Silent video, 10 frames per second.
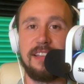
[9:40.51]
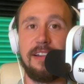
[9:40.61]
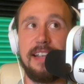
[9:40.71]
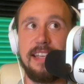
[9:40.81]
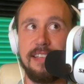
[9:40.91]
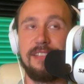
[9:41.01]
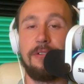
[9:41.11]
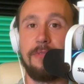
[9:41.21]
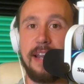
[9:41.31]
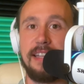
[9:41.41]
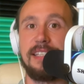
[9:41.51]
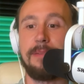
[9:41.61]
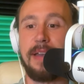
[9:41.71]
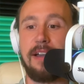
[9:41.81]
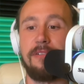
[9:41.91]
There is a way,
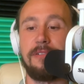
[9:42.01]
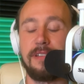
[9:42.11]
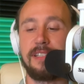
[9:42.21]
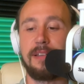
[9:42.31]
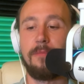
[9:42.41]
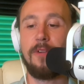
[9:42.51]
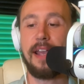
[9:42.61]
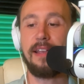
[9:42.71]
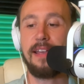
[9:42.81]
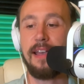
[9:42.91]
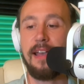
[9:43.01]
somehow, some way.